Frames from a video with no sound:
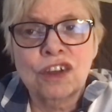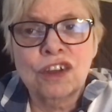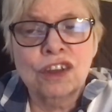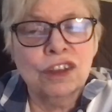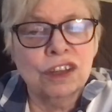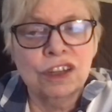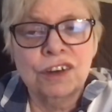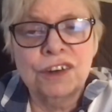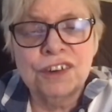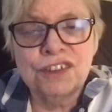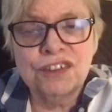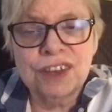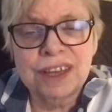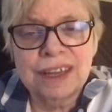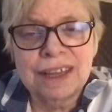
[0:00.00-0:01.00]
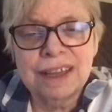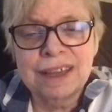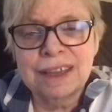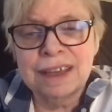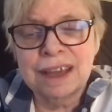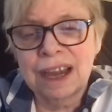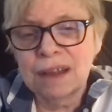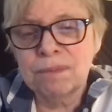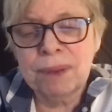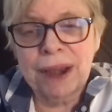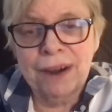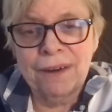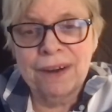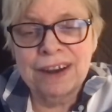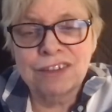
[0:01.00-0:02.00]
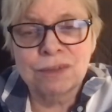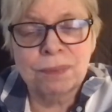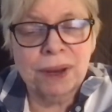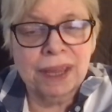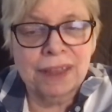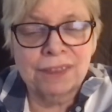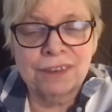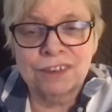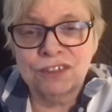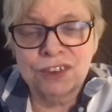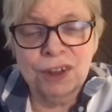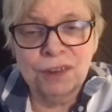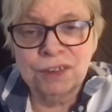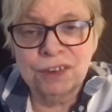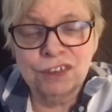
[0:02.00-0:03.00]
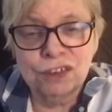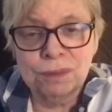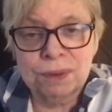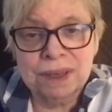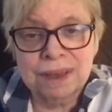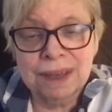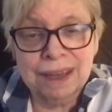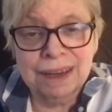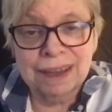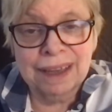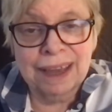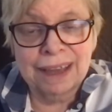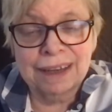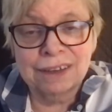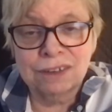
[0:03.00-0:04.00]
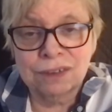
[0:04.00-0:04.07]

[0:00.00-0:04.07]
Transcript: clergy, young parents bringing their children to be dedicated